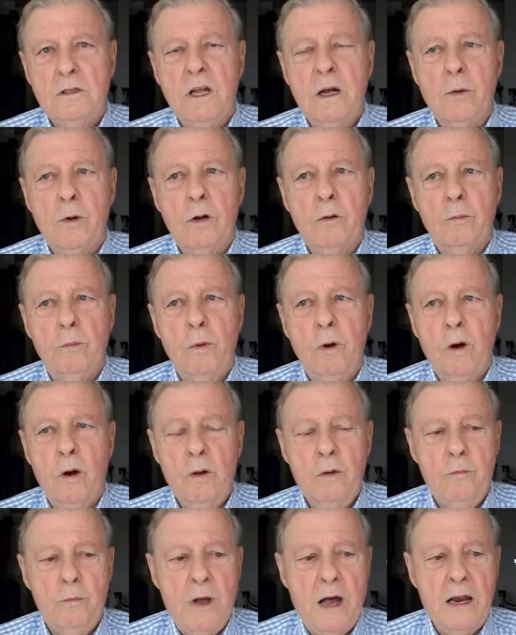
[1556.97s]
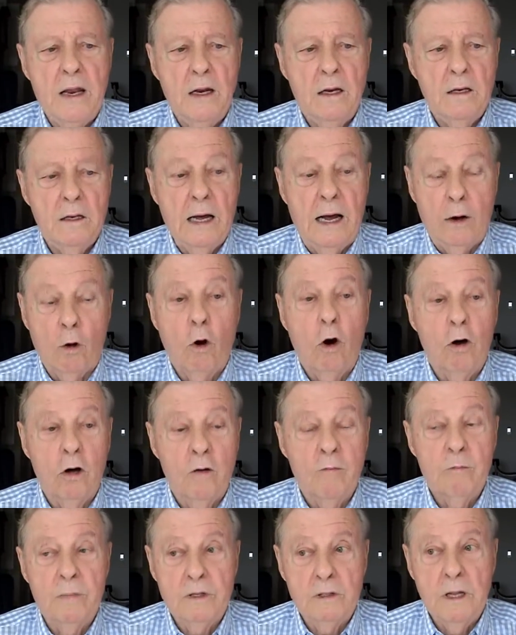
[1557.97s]
They were embedded, not all
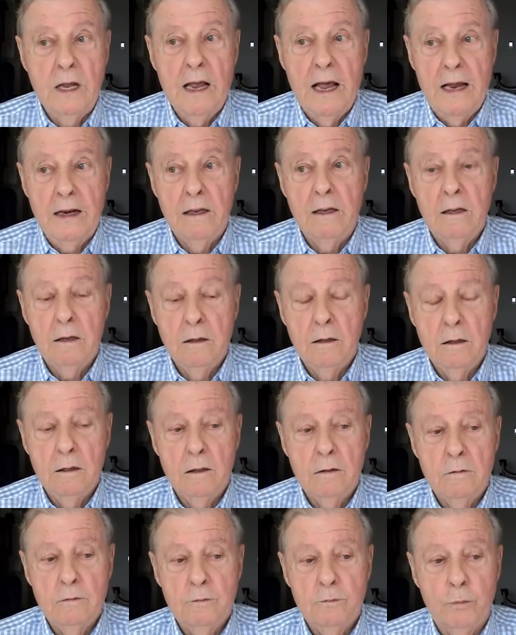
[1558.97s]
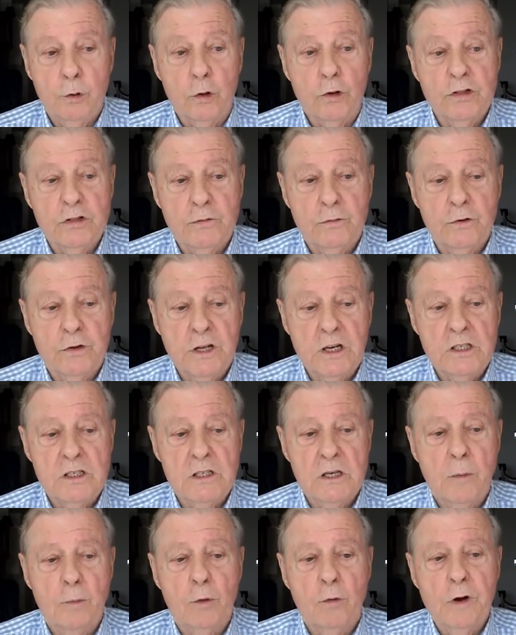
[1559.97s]
of them, but they had uh, bursts for these
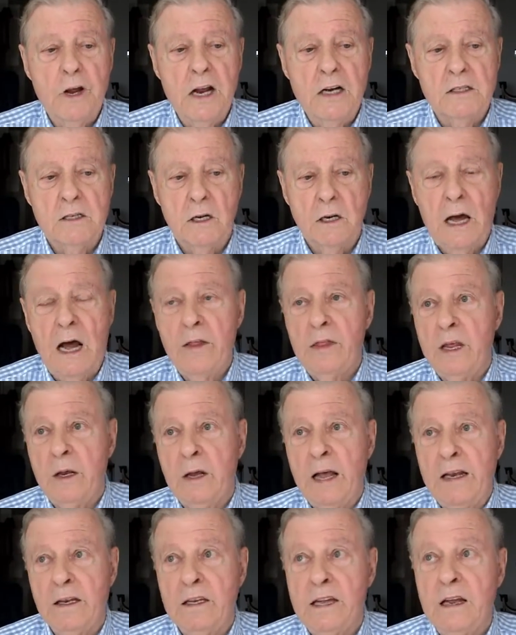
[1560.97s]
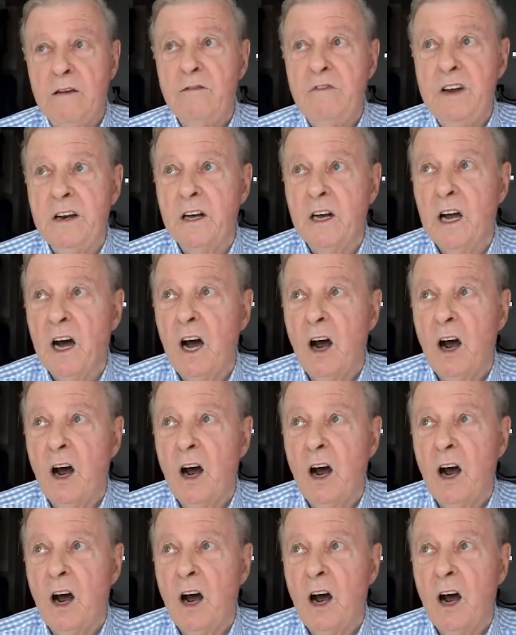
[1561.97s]
submarines that I think had 10 feet of